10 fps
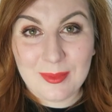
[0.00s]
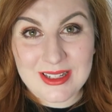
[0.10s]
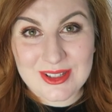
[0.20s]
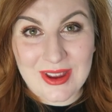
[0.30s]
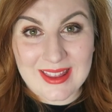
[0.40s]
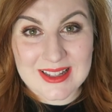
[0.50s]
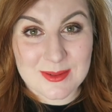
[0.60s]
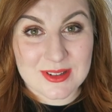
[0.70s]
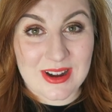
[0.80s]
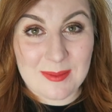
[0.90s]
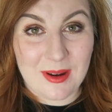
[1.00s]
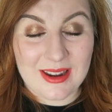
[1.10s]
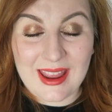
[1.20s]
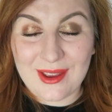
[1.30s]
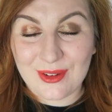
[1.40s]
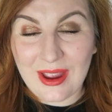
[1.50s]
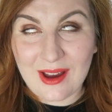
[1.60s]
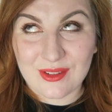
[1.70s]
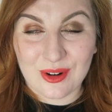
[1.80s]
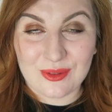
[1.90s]
Please do hit the subscribe button if you
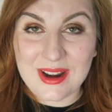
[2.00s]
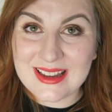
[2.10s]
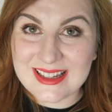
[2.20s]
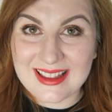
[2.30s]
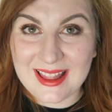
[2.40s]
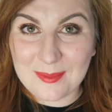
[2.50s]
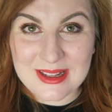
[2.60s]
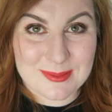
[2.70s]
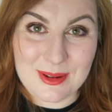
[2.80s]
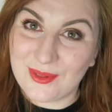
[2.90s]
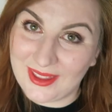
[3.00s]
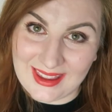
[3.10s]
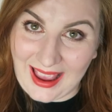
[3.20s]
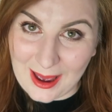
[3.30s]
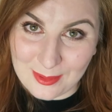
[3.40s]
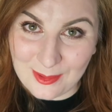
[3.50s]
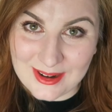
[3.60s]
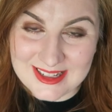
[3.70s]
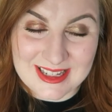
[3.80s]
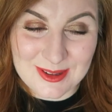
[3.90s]
haven't already. That makes me really happy
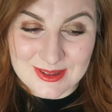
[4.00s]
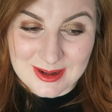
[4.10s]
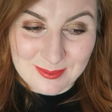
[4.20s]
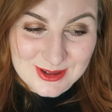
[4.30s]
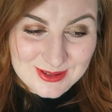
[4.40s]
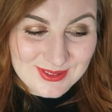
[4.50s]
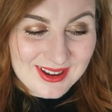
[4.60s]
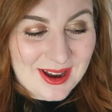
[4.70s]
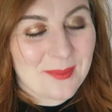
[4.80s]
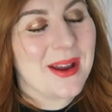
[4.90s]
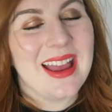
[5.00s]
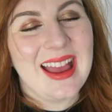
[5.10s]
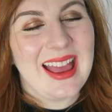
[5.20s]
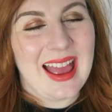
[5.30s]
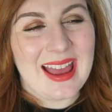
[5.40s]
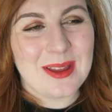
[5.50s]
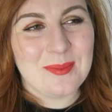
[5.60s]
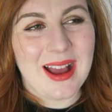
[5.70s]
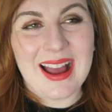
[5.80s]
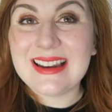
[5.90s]
when I see those numbers going up,
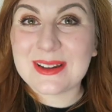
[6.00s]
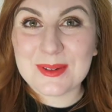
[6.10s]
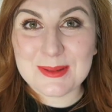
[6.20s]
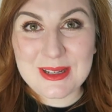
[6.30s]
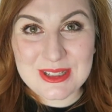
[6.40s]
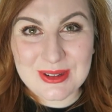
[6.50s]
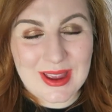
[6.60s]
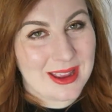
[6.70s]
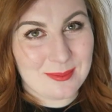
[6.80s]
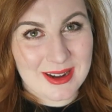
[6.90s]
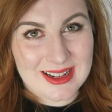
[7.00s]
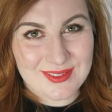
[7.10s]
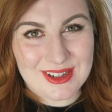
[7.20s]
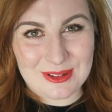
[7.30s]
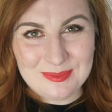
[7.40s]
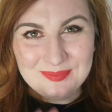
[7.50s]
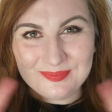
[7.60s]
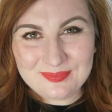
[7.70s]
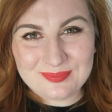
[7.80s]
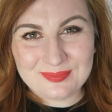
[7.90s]
and I will speak to you in my next video.
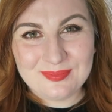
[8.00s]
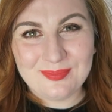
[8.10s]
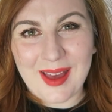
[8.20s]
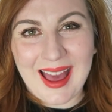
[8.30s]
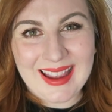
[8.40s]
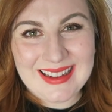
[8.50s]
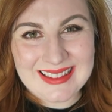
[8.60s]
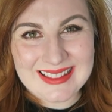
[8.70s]
Bye.